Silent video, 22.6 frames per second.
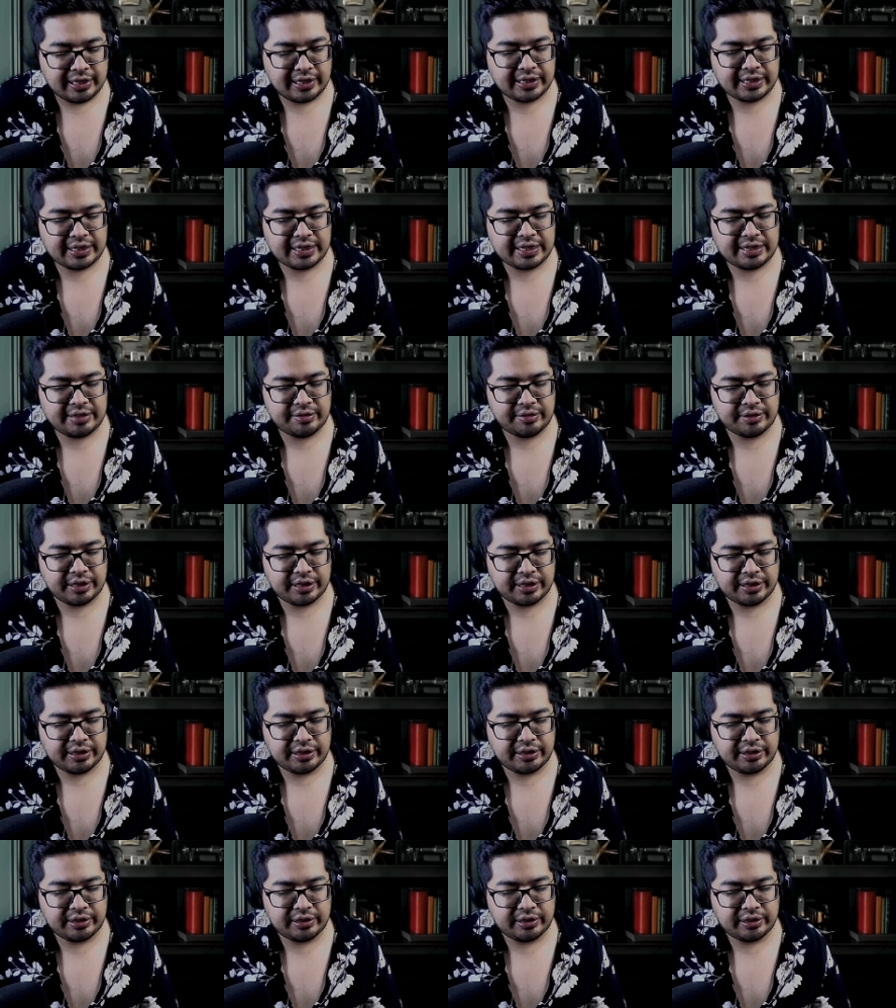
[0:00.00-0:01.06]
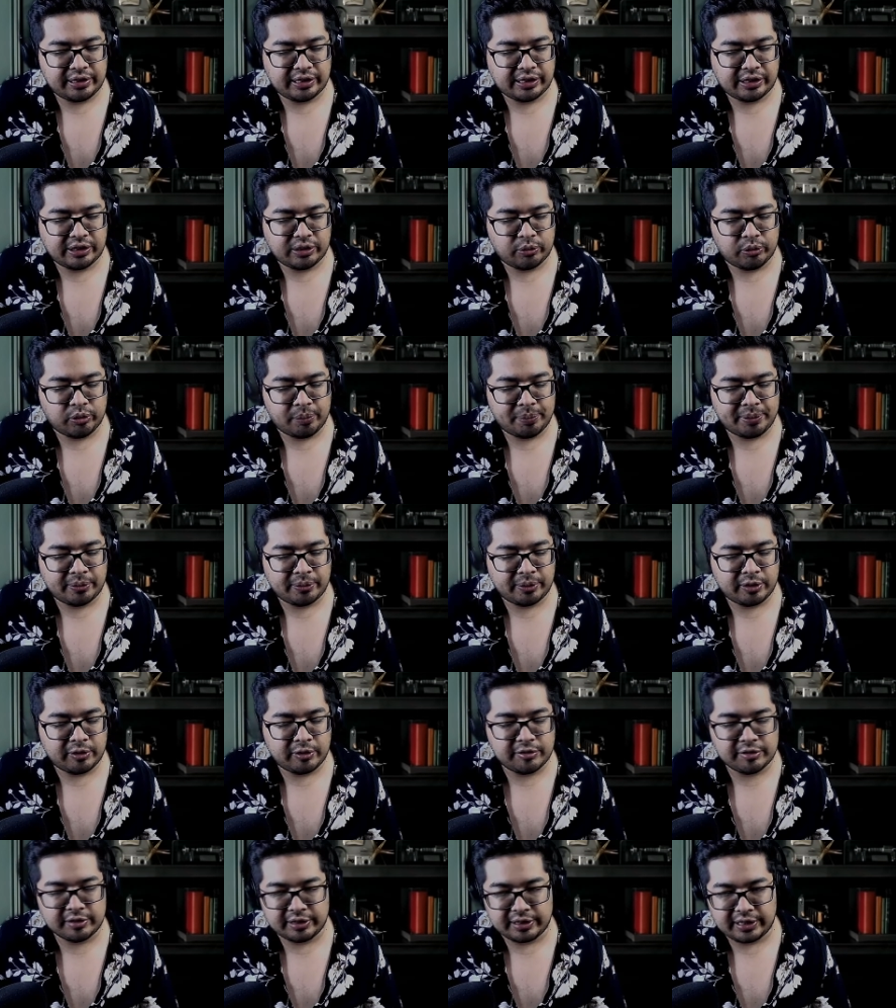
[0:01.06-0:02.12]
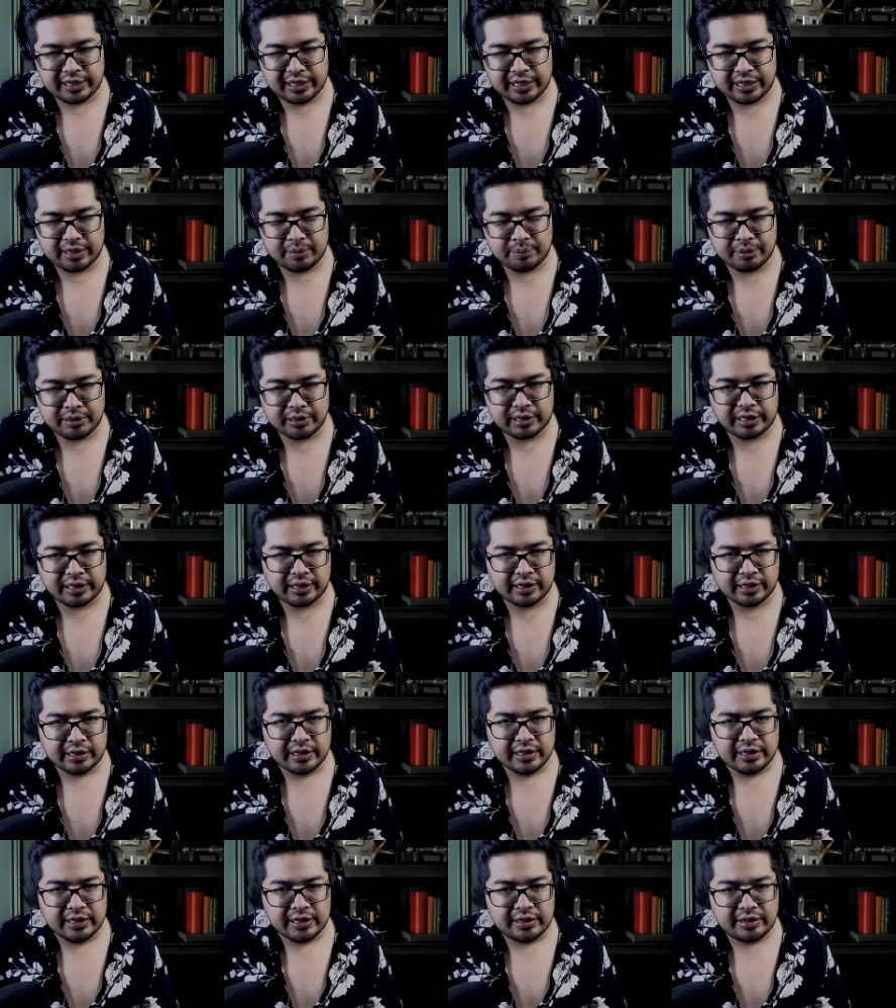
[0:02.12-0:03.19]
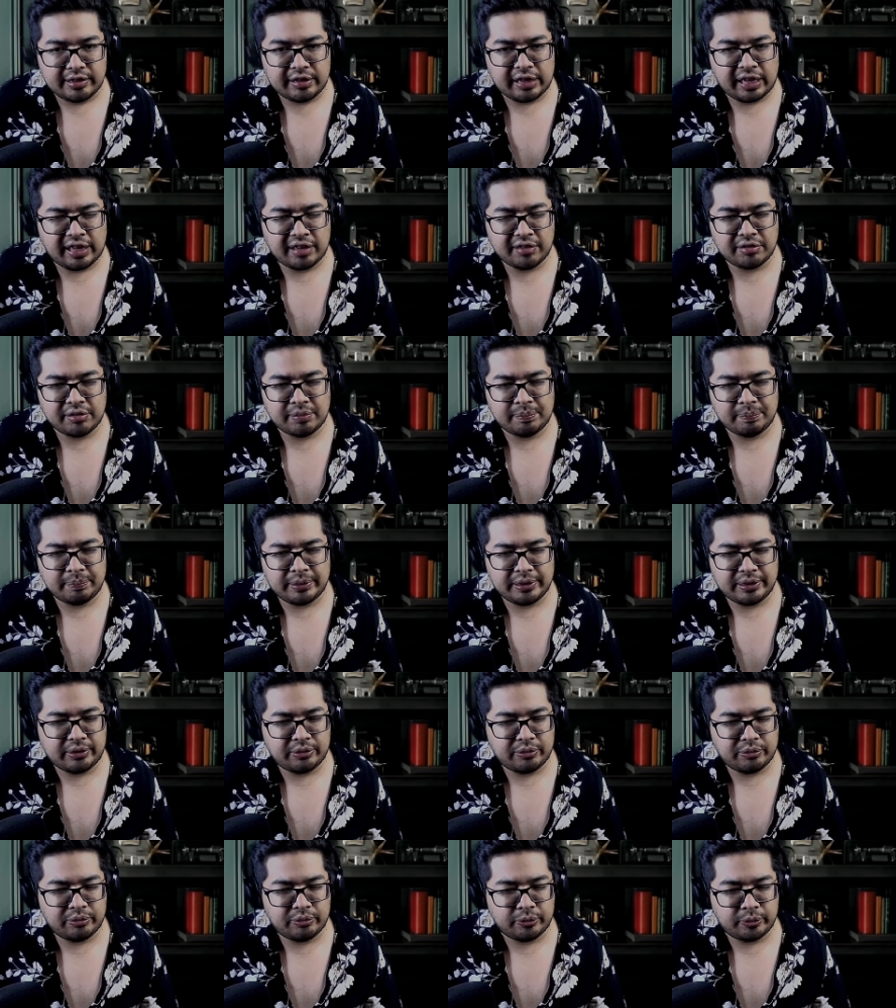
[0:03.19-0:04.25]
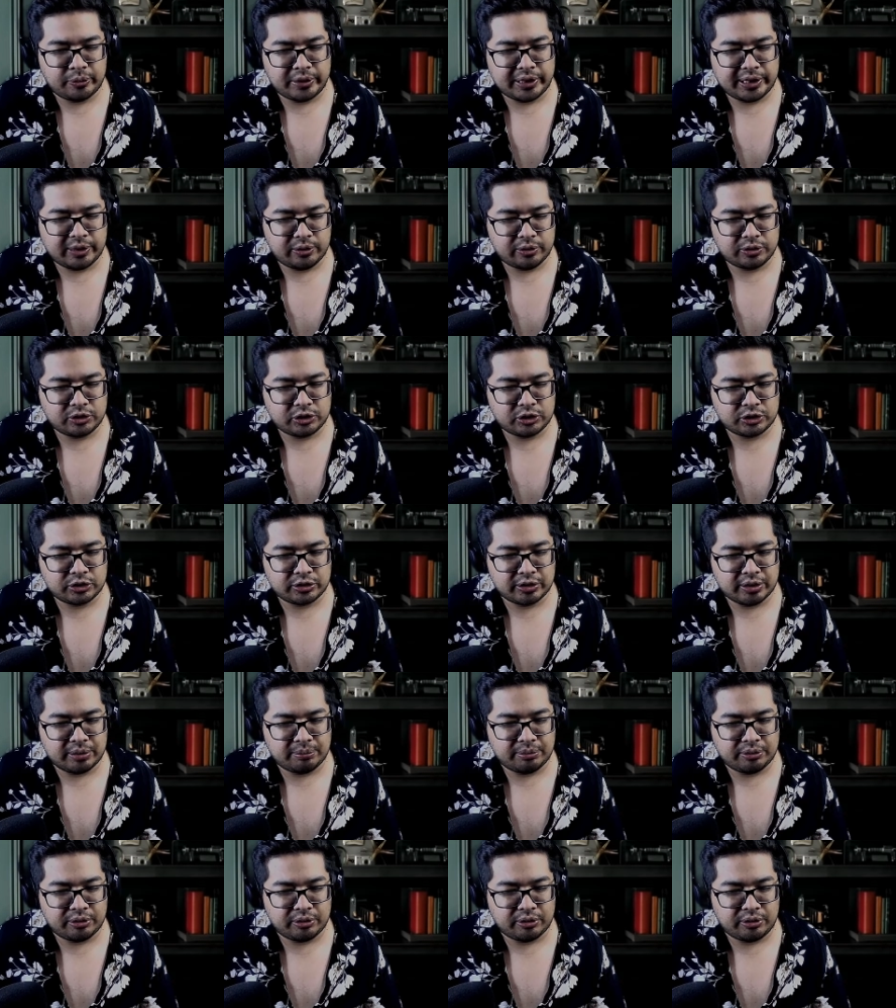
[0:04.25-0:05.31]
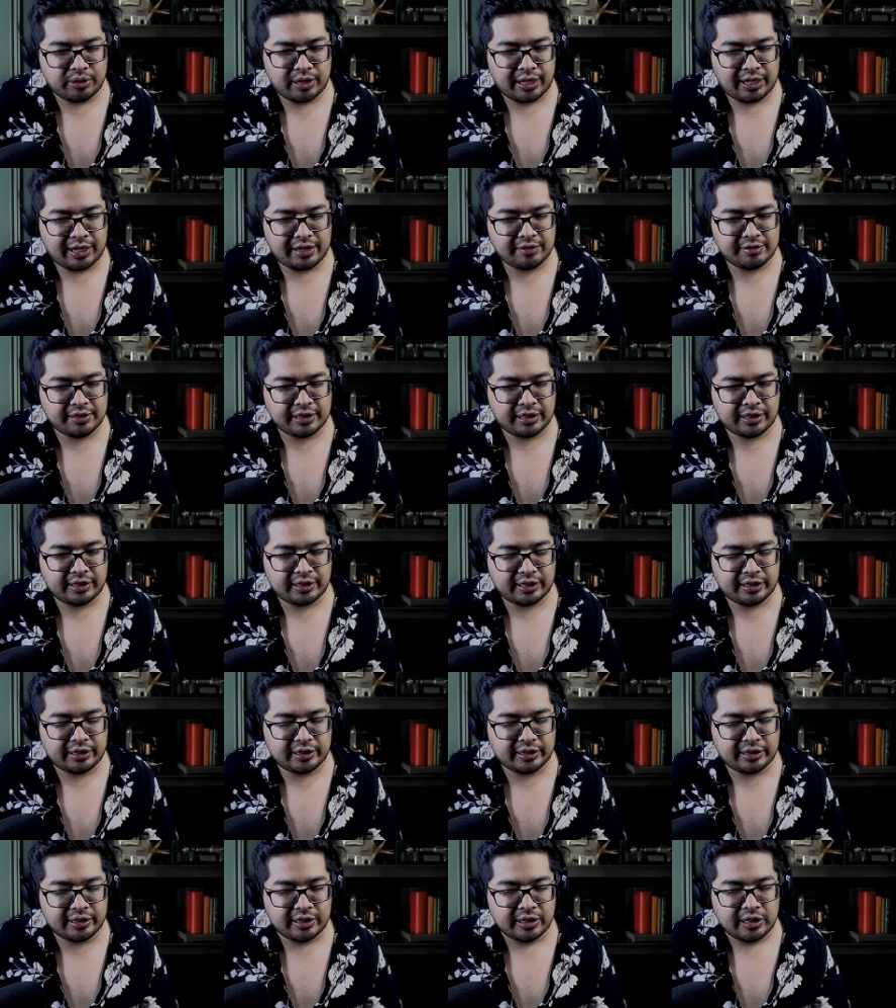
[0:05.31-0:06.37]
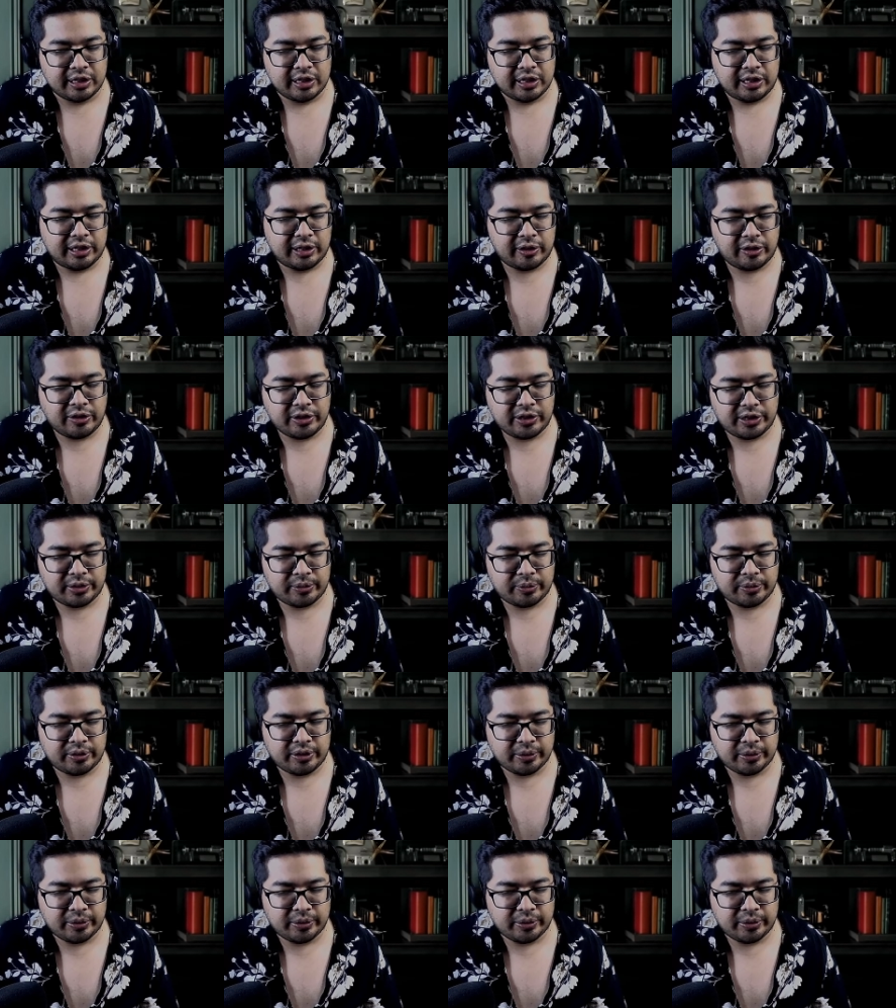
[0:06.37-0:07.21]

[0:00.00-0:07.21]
Like, he's not, like, you know, we'll be roasted, yeah, but, like, he hasn't been in real trouble asking, like, the, how are you going to